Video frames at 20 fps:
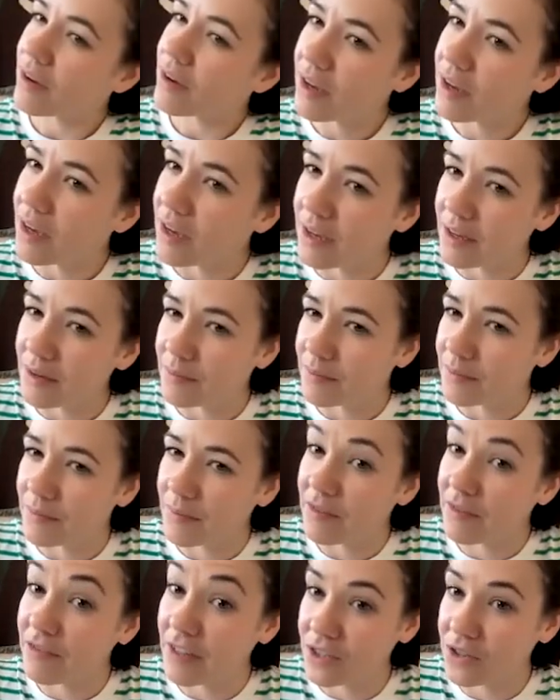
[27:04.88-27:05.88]

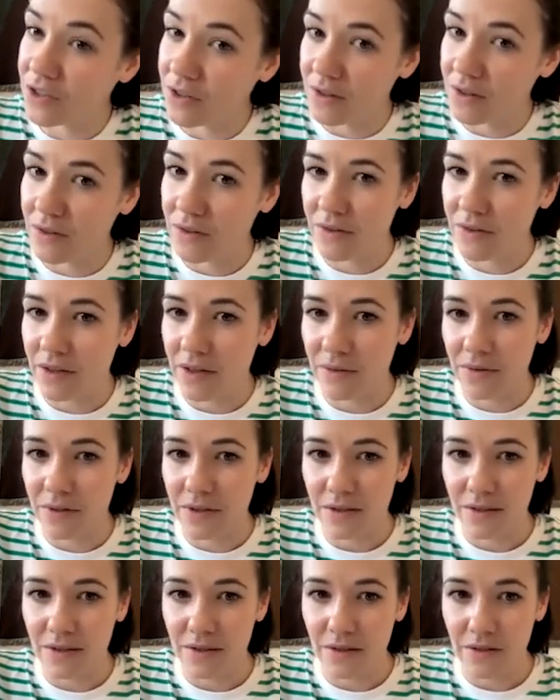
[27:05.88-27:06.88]
vigil that
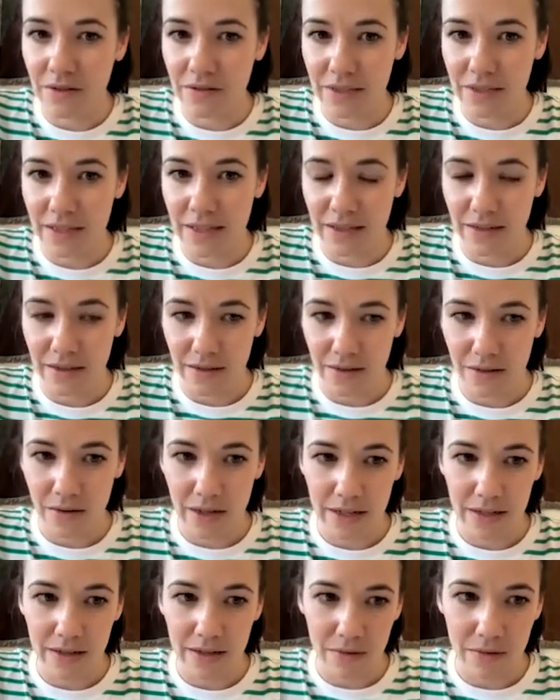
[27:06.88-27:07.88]
was obviously
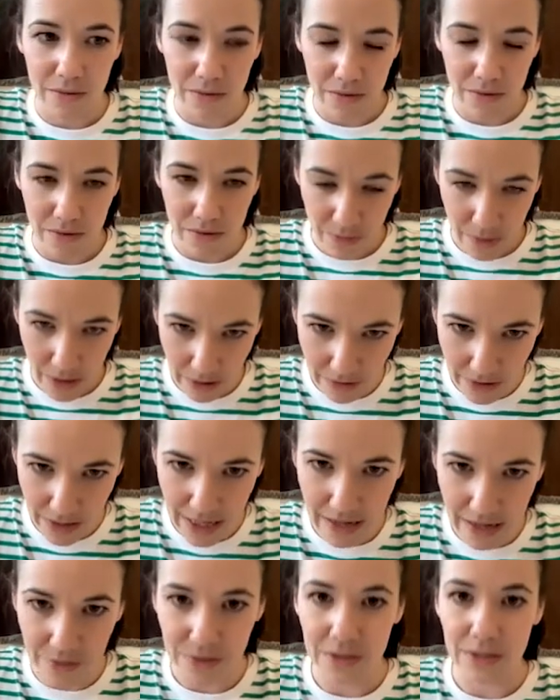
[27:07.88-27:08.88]
quite well
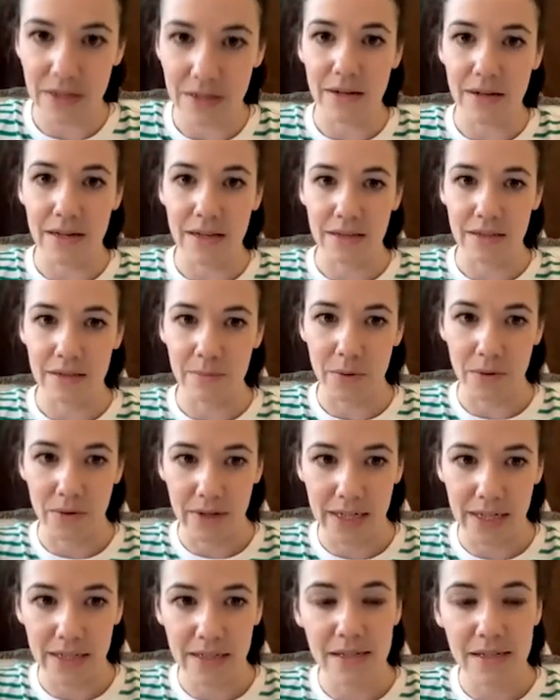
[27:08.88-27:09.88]
renowned at this
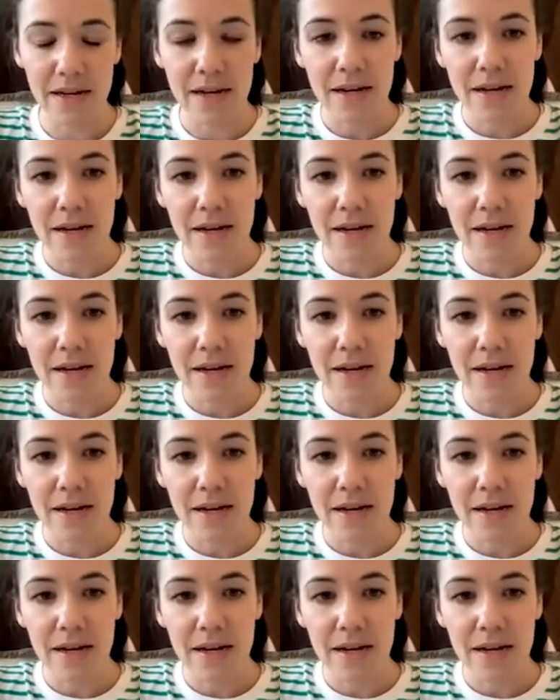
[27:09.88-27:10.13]
point,